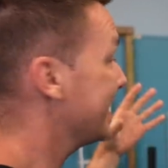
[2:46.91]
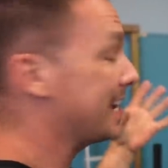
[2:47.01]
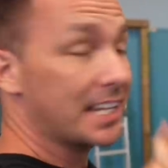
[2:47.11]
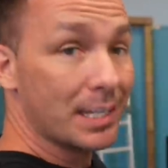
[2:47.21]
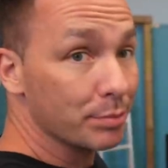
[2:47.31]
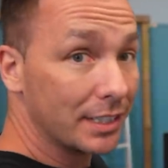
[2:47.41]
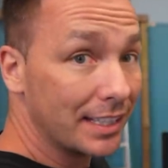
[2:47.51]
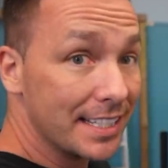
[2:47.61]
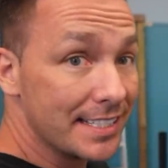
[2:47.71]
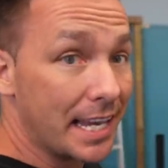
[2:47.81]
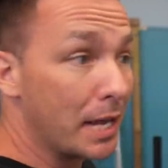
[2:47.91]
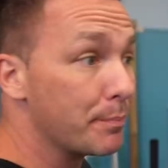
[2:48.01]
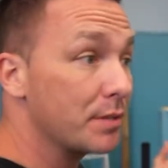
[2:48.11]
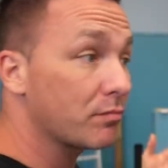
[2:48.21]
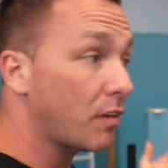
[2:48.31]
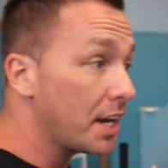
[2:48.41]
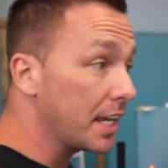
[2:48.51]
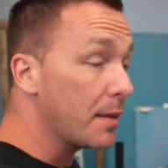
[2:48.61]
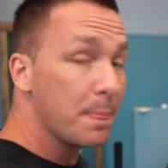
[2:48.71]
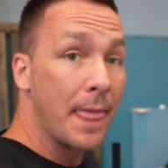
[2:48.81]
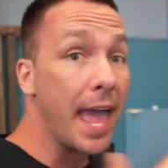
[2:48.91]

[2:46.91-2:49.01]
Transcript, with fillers: get it completely set up and running,